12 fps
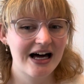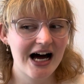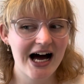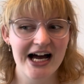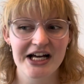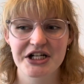
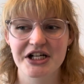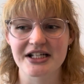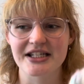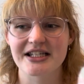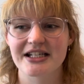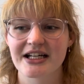I
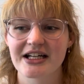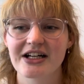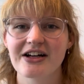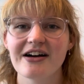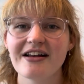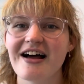just
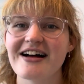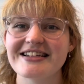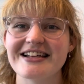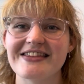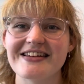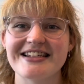could not
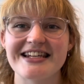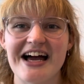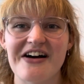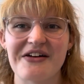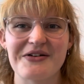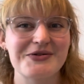set this
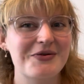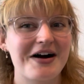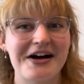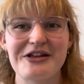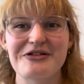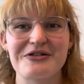down. I was
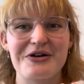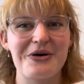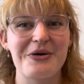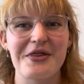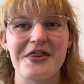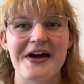walking through the
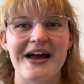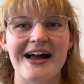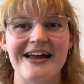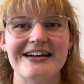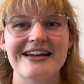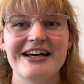whole thing, and